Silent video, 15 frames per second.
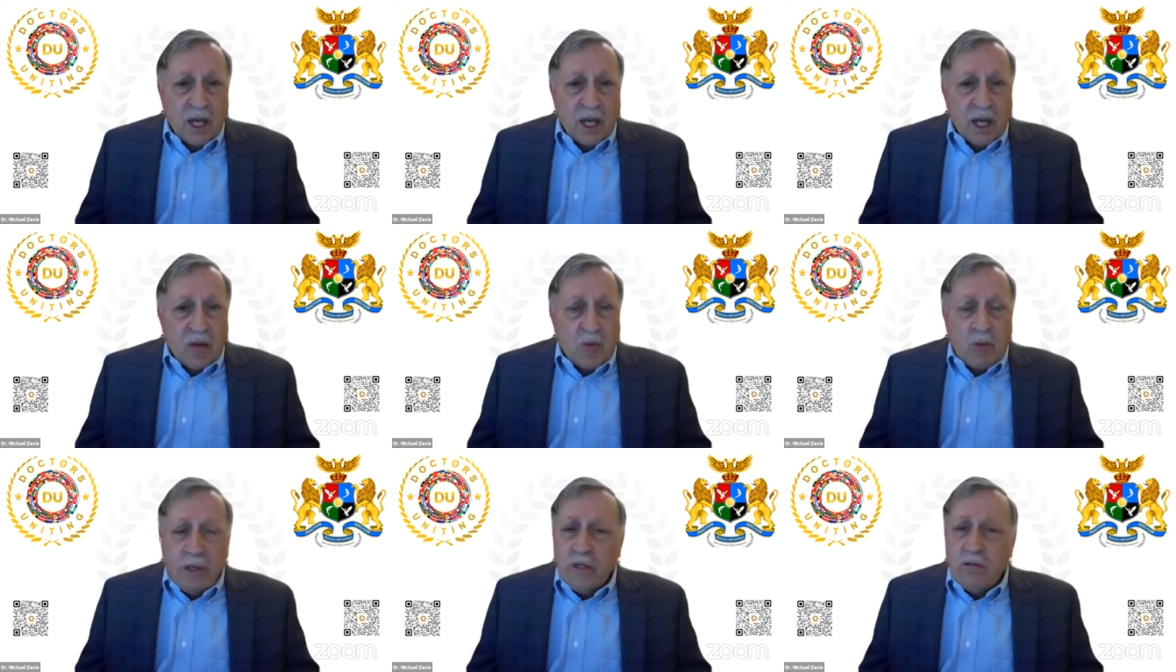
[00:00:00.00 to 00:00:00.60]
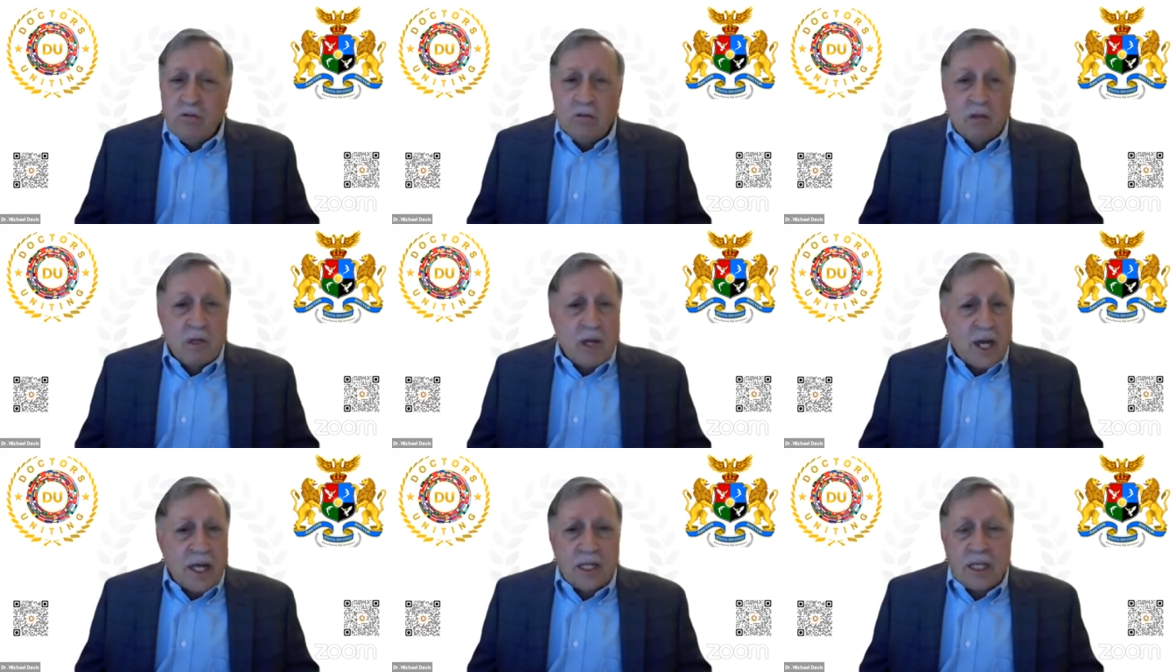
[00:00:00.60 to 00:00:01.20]
And we do
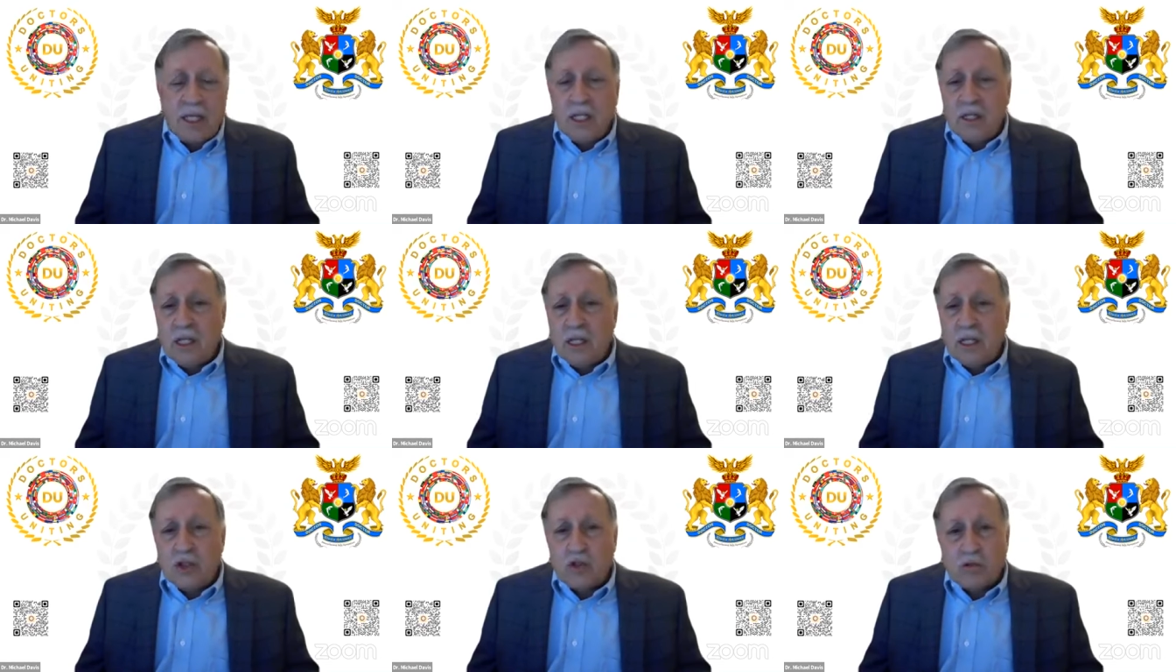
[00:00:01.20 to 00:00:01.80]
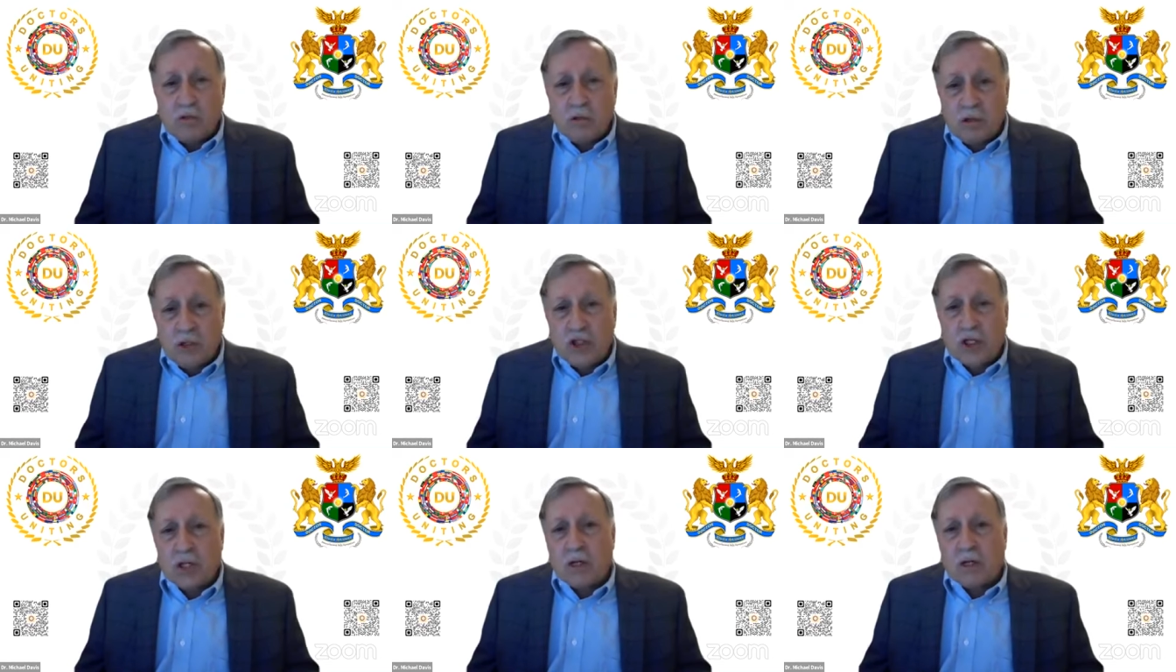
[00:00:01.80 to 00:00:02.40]
not need the
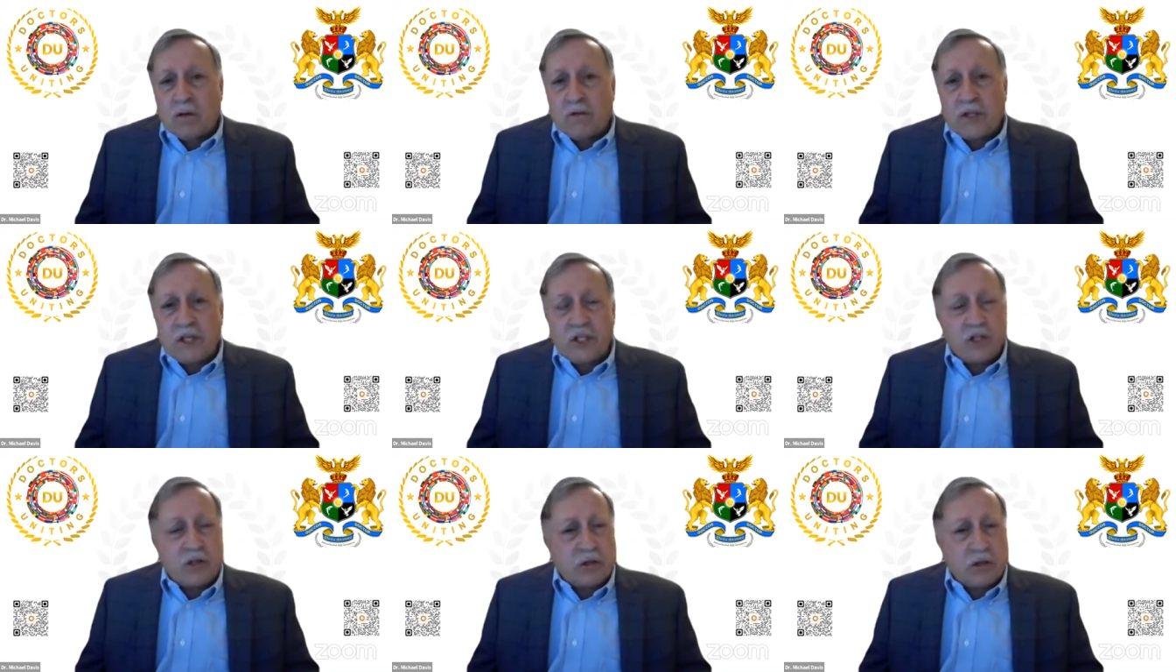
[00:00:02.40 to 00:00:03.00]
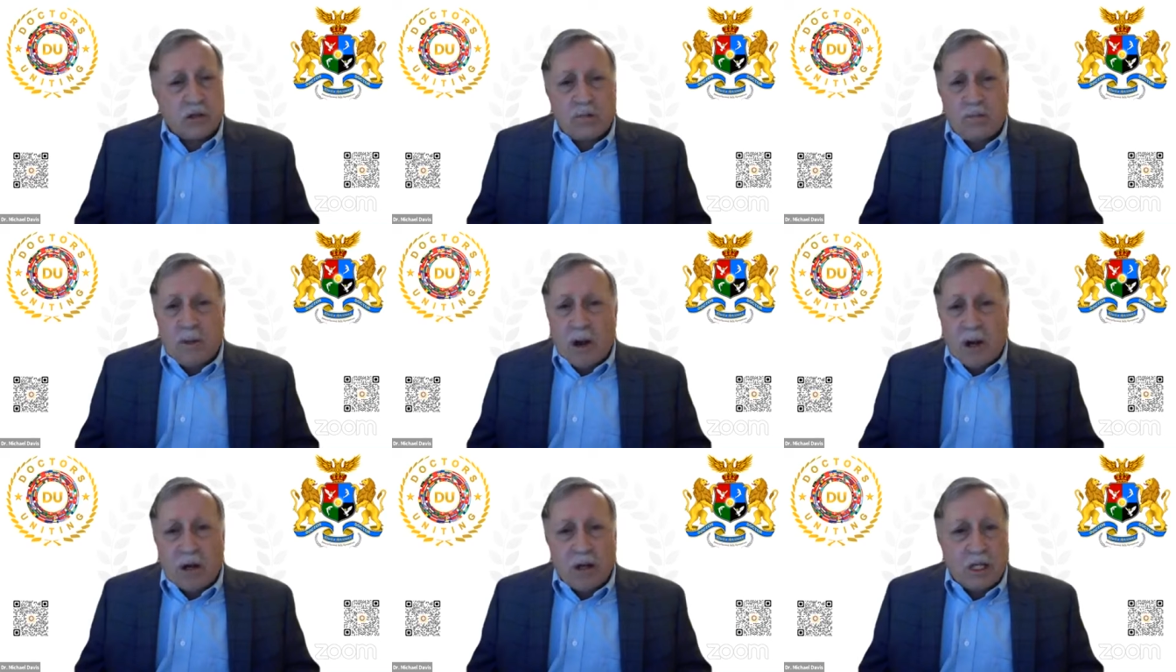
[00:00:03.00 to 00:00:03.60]
intrusion of these third
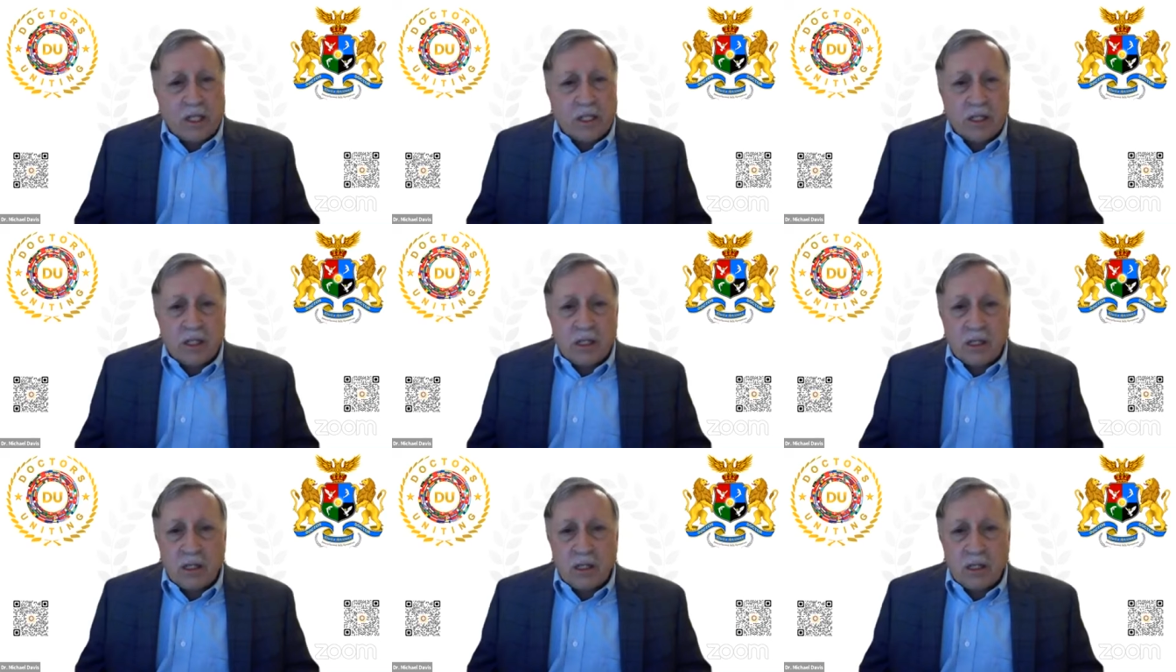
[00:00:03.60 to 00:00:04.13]
parties.